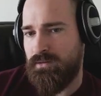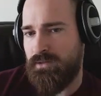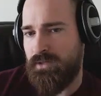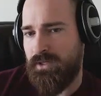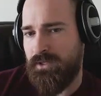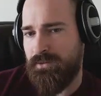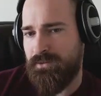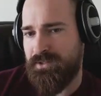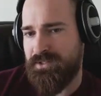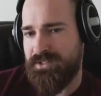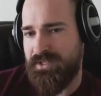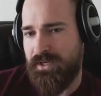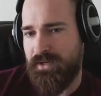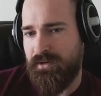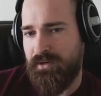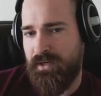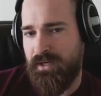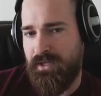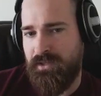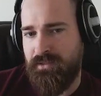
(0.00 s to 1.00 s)
I don't
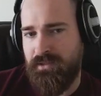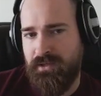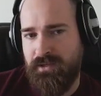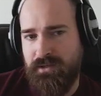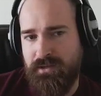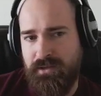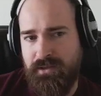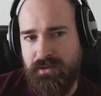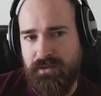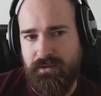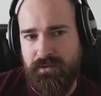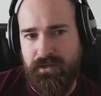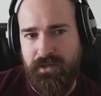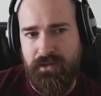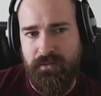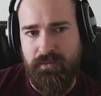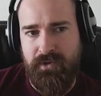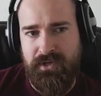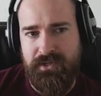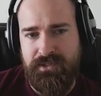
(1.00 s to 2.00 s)
desire anything in their
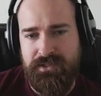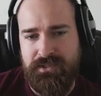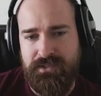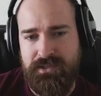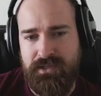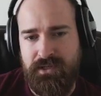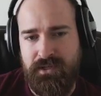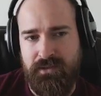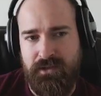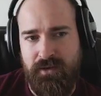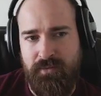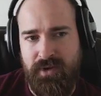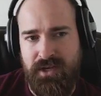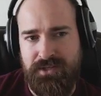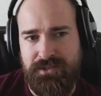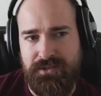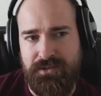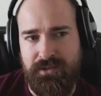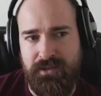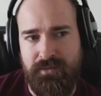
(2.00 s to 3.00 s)
land. Why is it saying that I'm
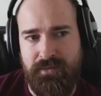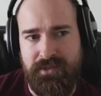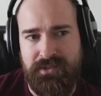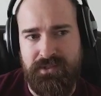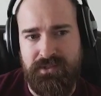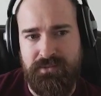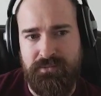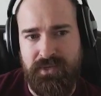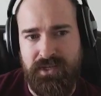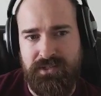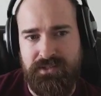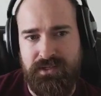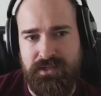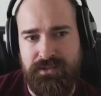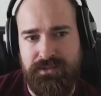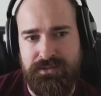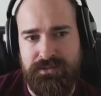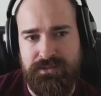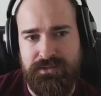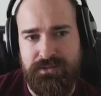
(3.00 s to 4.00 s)
hostile to them? That doesn't make
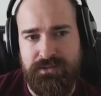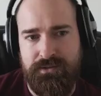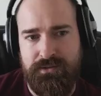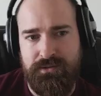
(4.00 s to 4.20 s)
sense.